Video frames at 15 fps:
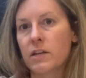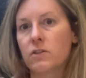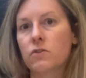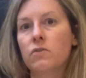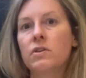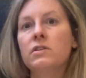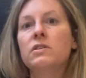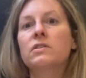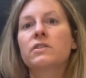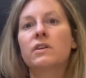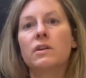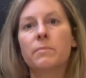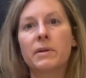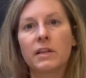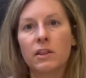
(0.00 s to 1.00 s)
So this is going
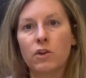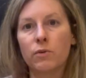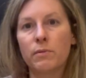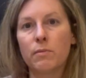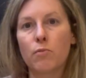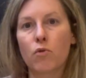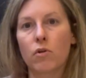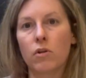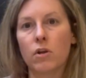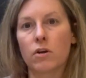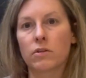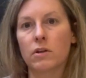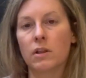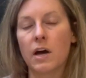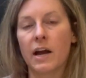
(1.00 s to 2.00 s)
to be a little bit more along
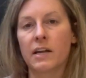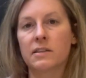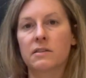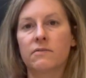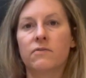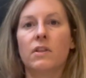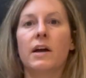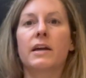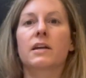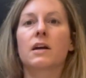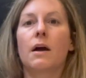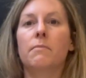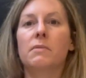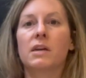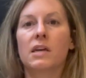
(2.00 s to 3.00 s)
the lines of like
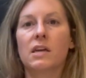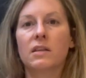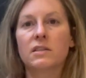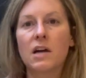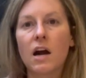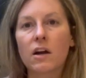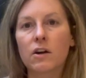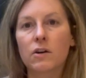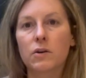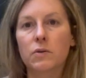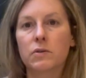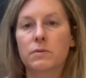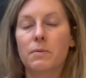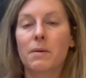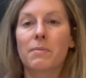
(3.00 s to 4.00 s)
I'm making
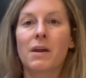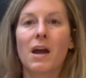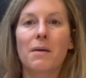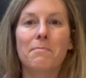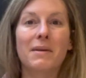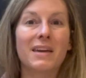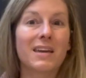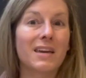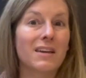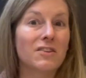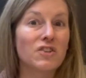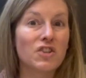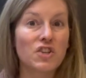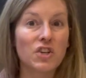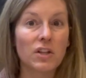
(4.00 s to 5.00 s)
tacos, maybe I'm making
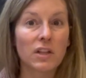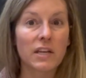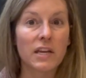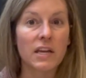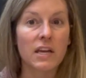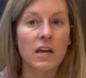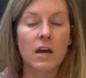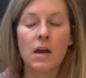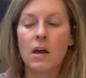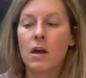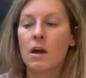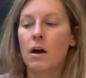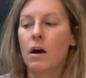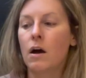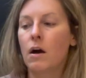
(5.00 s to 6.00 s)
chili,
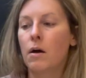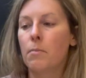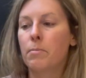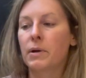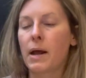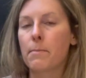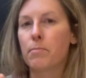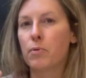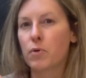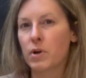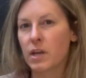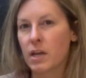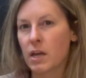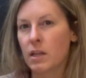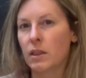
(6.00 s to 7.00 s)
but I'm
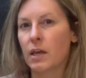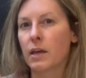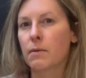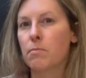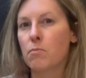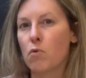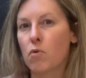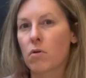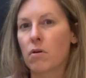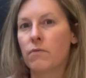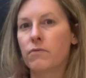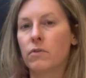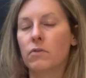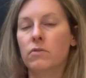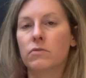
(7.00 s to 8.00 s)
putting in like more of
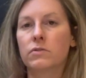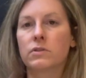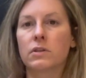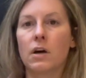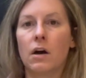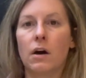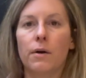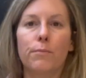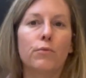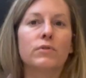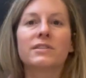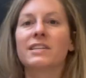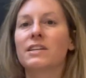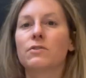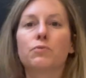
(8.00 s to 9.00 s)
those,
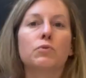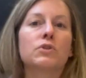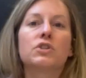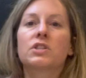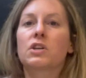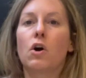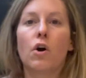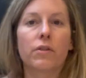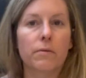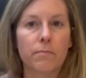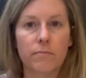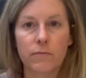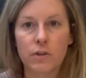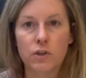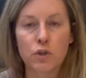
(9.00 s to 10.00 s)
we'll just call them
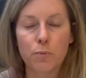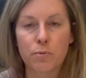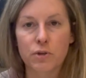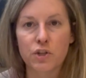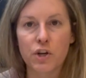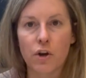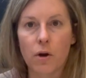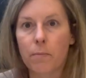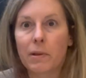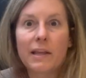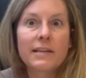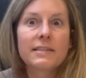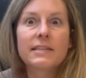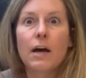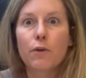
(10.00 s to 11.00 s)
super generic, but like
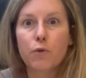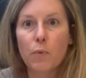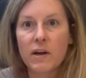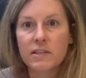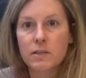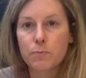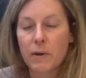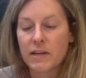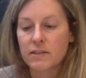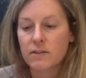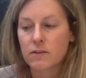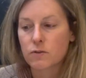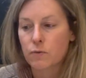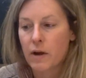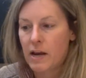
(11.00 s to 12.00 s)
Southwest
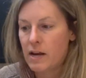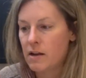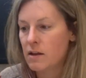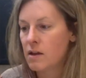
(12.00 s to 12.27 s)
spices, right?